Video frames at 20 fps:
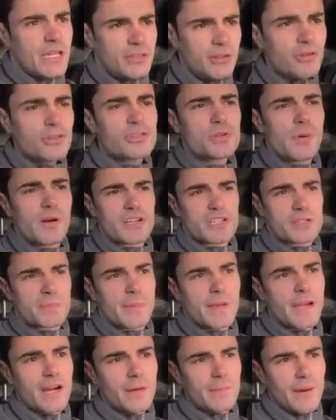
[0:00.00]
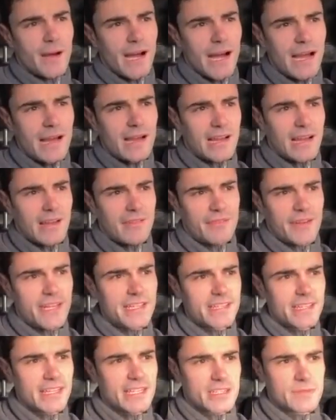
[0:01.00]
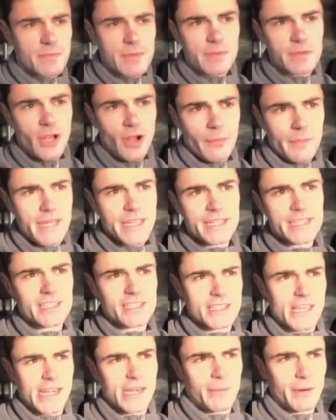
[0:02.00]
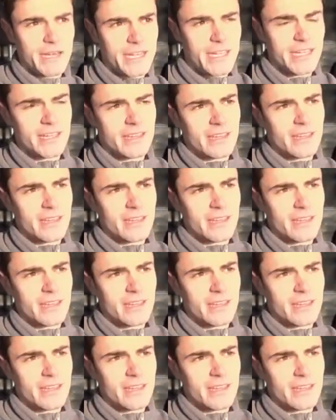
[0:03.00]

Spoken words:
Not so much spare, but a Friday that's maybe not making us any money.